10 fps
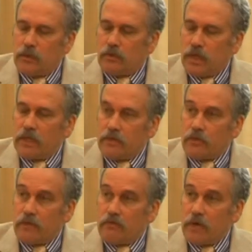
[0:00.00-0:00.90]
and
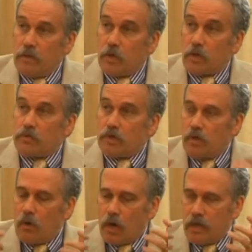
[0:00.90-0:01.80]
regulatory frameworks
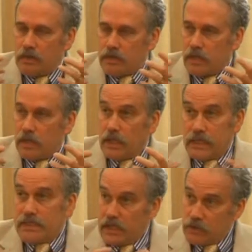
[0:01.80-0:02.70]
requires
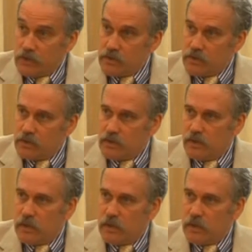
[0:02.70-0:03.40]
intelligence,